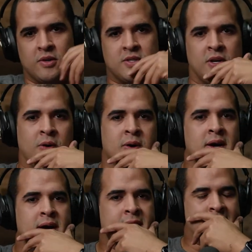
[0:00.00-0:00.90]
So,
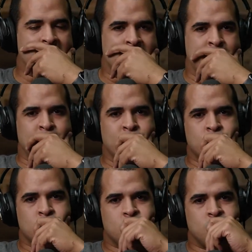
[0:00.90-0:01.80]

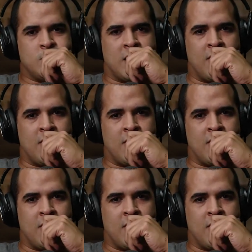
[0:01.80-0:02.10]
you know,